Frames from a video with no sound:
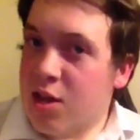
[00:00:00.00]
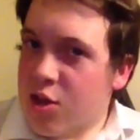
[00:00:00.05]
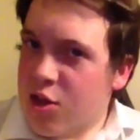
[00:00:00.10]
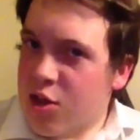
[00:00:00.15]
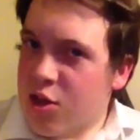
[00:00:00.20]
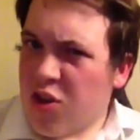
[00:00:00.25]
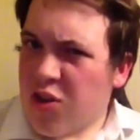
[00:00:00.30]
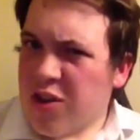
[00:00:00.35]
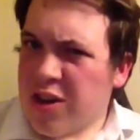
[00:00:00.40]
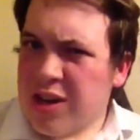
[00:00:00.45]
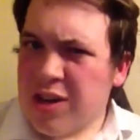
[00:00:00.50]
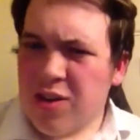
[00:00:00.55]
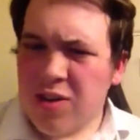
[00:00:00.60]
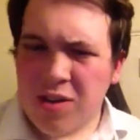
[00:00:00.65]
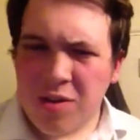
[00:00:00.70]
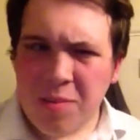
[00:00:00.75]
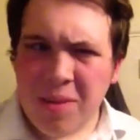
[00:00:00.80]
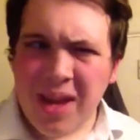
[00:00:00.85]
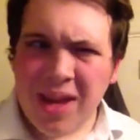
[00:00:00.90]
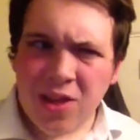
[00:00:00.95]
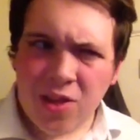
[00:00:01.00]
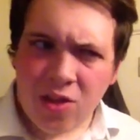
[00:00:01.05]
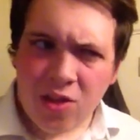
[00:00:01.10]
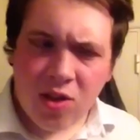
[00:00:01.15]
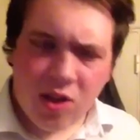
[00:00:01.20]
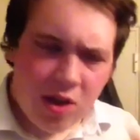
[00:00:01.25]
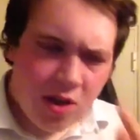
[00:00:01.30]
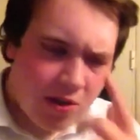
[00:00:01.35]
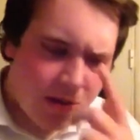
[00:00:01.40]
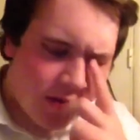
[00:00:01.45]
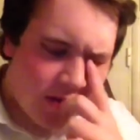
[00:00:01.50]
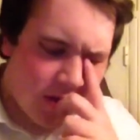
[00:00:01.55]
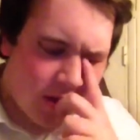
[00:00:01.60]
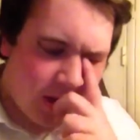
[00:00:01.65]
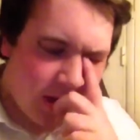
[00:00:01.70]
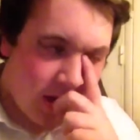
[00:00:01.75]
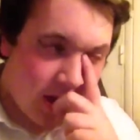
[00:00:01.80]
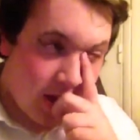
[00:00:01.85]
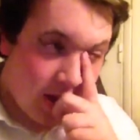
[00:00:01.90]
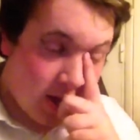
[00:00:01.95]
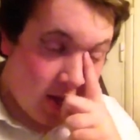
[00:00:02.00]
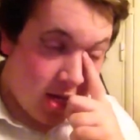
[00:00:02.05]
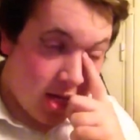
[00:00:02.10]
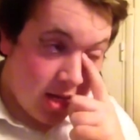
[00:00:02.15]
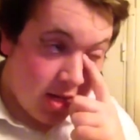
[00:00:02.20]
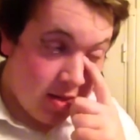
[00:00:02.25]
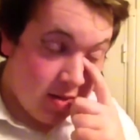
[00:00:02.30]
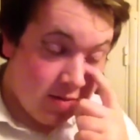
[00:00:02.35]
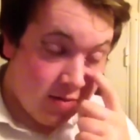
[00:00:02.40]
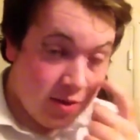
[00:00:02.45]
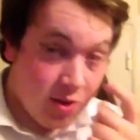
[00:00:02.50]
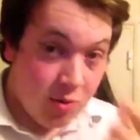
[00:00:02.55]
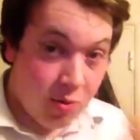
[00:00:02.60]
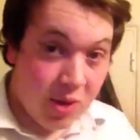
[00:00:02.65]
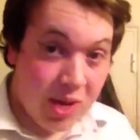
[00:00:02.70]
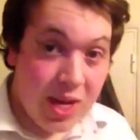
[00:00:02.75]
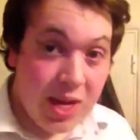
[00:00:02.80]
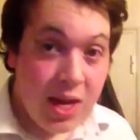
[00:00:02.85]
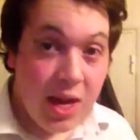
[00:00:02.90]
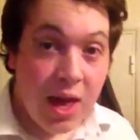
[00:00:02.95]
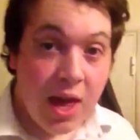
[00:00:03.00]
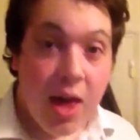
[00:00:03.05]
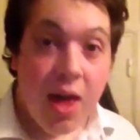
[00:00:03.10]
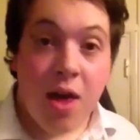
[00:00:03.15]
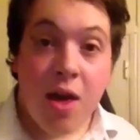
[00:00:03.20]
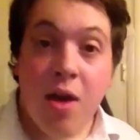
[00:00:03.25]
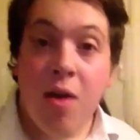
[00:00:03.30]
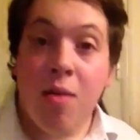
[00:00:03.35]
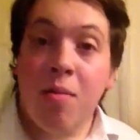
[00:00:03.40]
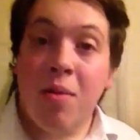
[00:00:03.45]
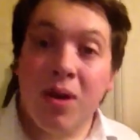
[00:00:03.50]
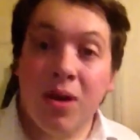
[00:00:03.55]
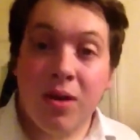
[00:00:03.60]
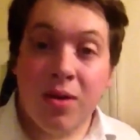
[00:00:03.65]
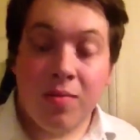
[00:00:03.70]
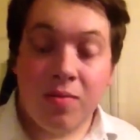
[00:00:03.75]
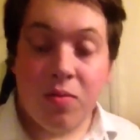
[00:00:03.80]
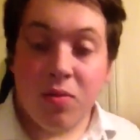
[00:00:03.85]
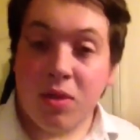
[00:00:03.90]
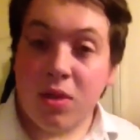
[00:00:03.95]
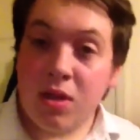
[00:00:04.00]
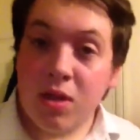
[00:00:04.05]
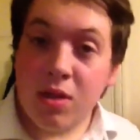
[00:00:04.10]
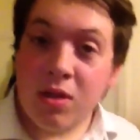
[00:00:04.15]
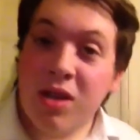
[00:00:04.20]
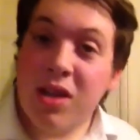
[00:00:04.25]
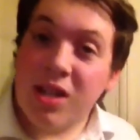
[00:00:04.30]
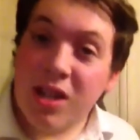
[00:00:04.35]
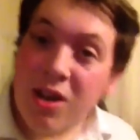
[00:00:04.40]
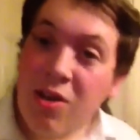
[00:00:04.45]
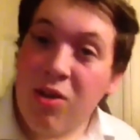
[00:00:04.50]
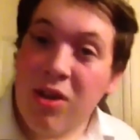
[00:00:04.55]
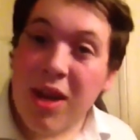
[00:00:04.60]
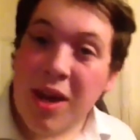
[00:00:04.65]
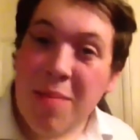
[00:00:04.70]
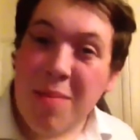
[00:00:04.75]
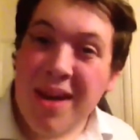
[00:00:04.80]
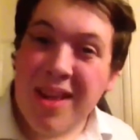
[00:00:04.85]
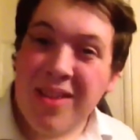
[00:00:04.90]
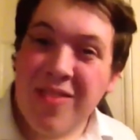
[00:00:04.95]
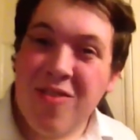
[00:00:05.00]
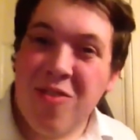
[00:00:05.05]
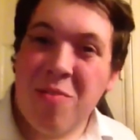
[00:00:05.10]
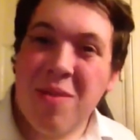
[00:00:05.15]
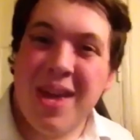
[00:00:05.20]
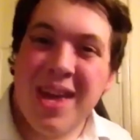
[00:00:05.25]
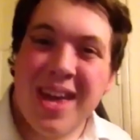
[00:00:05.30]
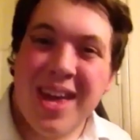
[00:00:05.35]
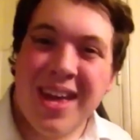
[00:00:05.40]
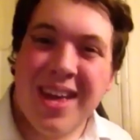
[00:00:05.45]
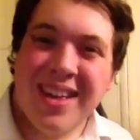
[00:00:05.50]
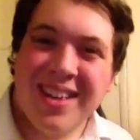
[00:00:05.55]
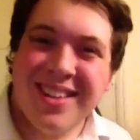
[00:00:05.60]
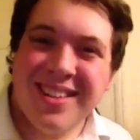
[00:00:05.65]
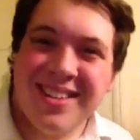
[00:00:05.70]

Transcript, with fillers: Sorry, not the best start for the week, but it can only get better from here.